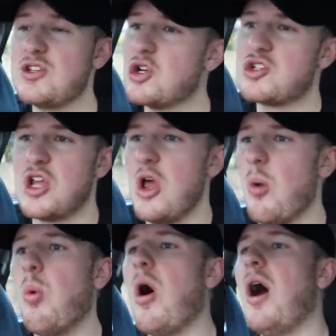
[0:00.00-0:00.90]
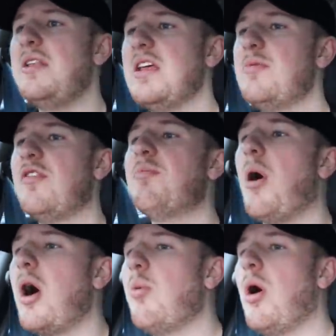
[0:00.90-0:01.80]
It's just what I did with
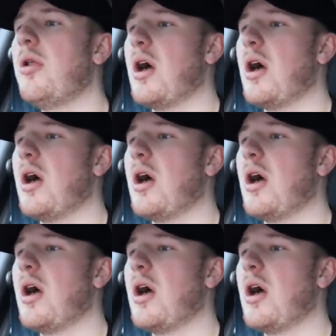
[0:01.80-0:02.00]
my one,